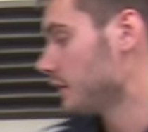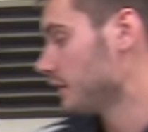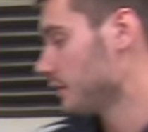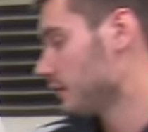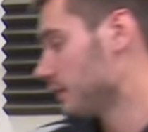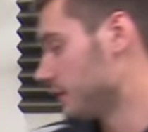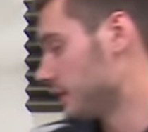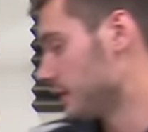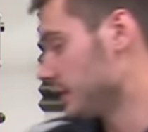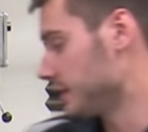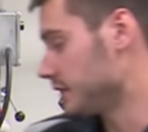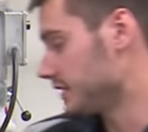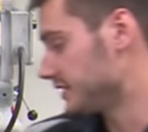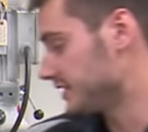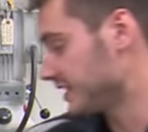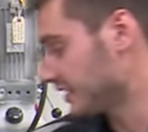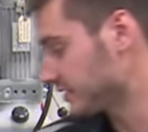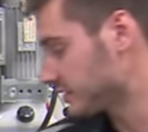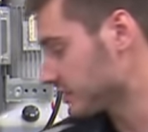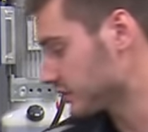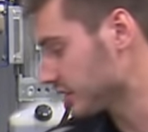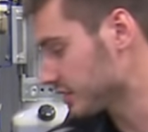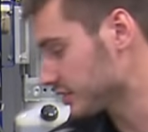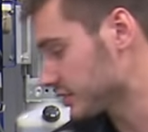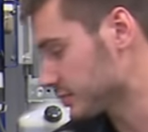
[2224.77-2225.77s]
The
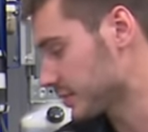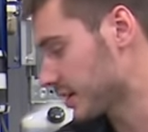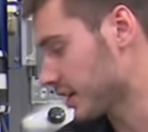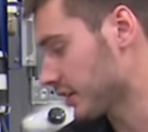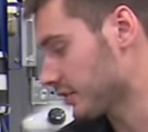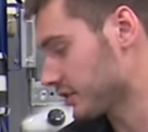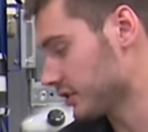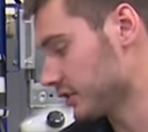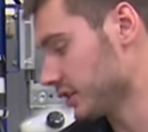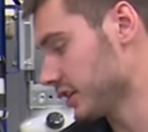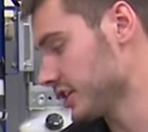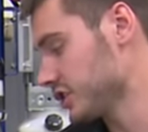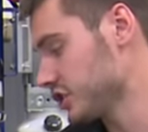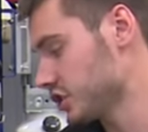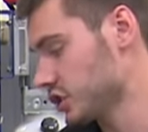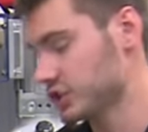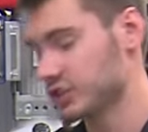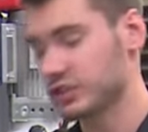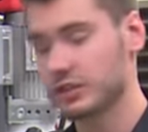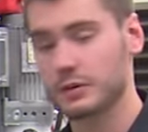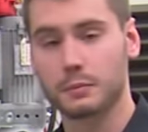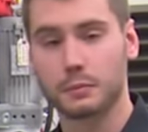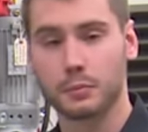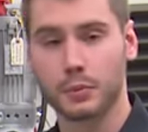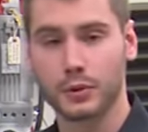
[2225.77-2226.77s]
sensor does some
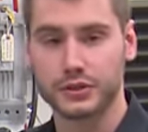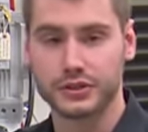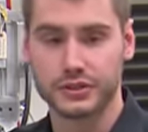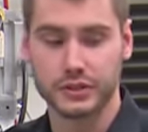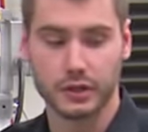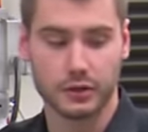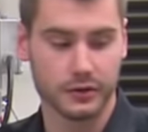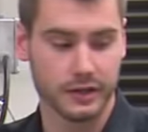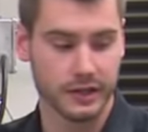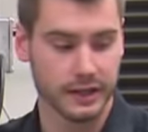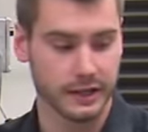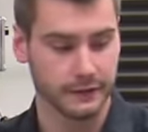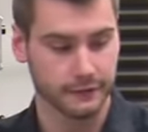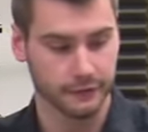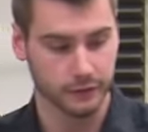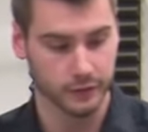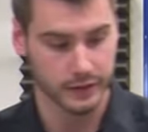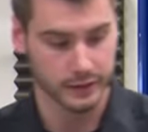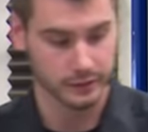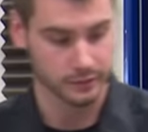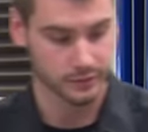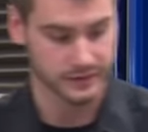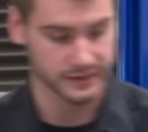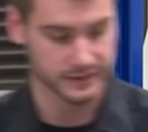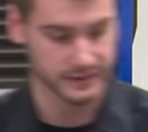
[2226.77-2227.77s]
calculations, puts out a
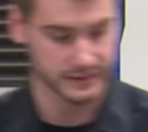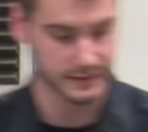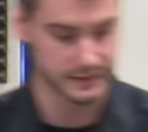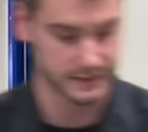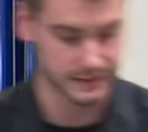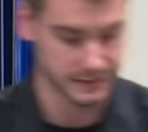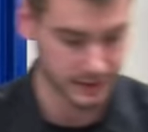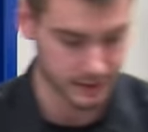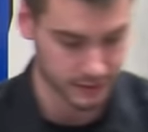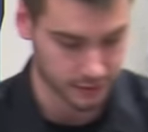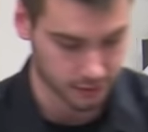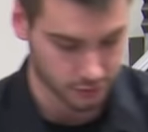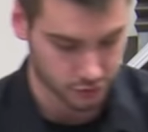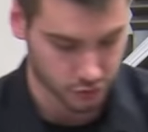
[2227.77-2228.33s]
frequency signal.